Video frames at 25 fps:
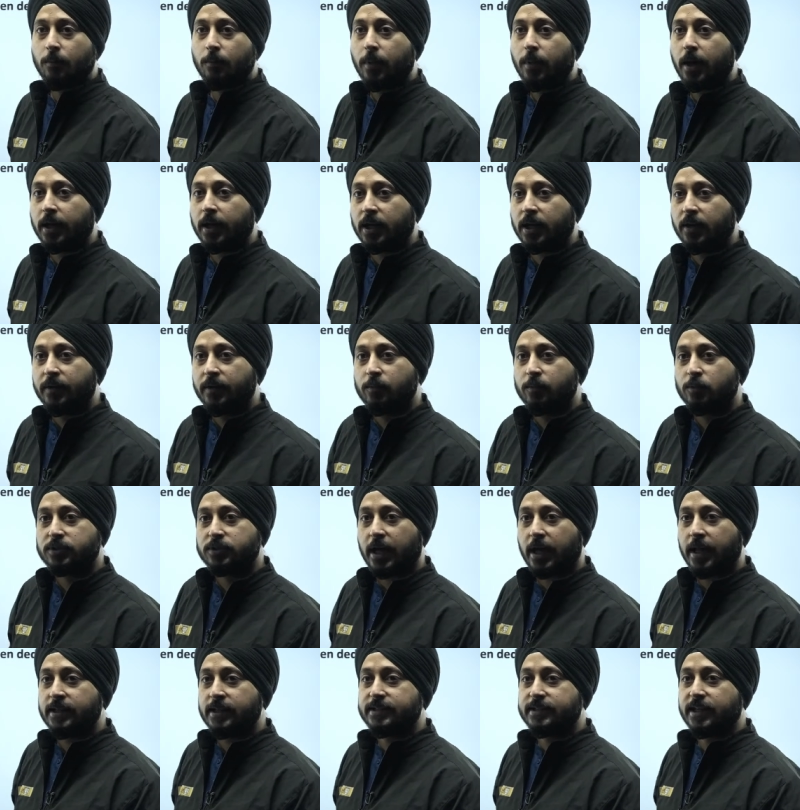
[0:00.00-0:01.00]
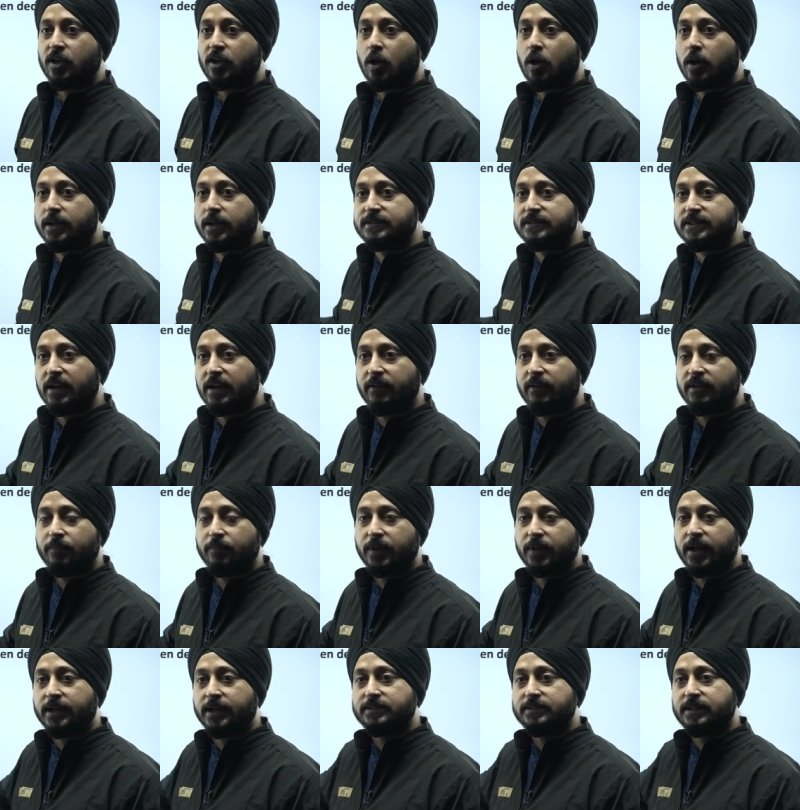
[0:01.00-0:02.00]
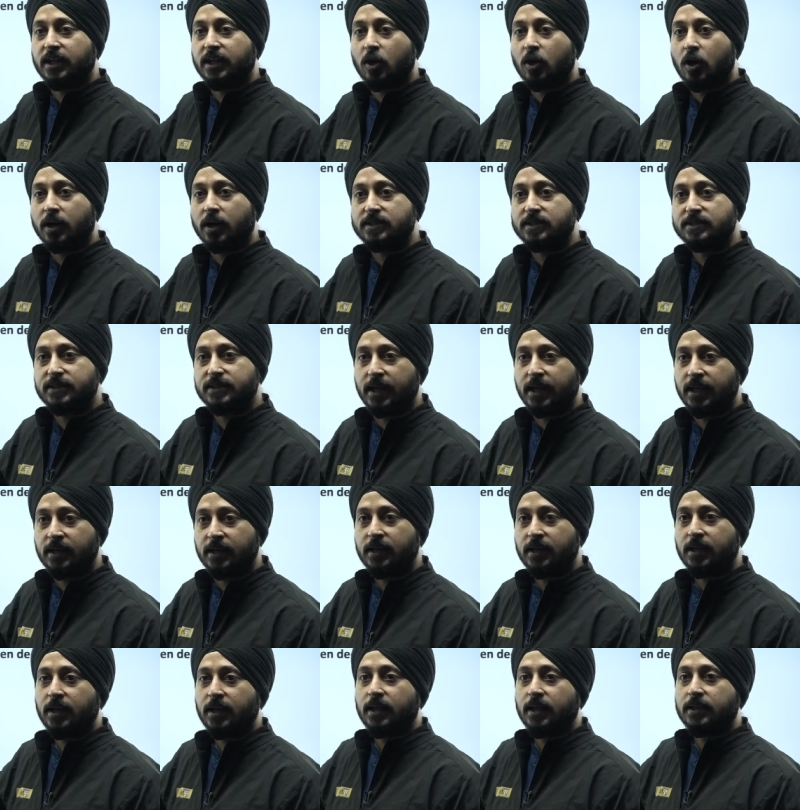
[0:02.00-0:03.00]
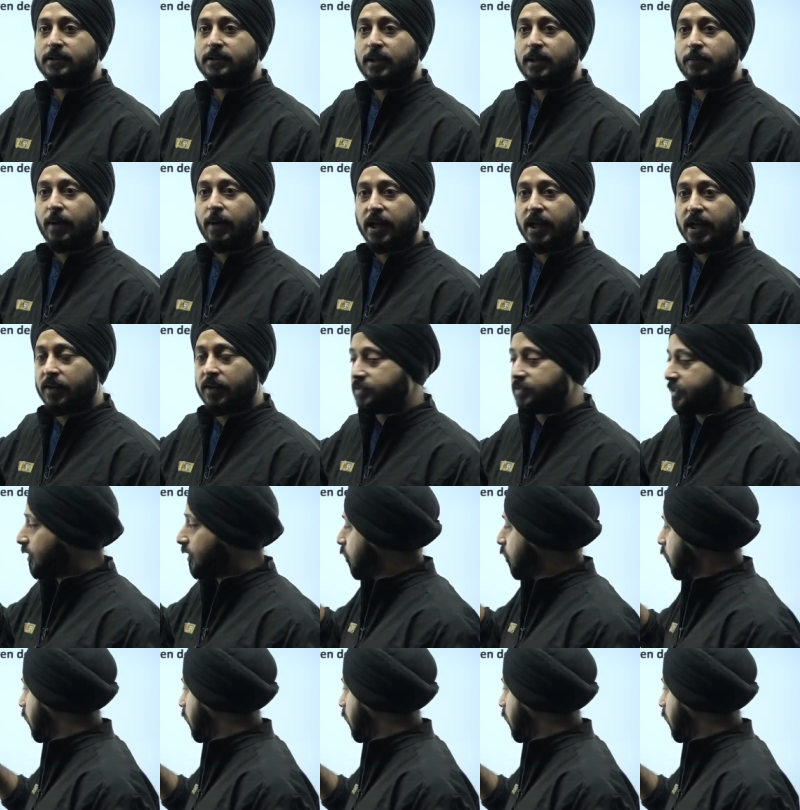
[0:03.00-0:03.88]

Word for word: Bhargavi Muskani is saying August 7th, Priya is saying August 10th, then Bhargavi is saying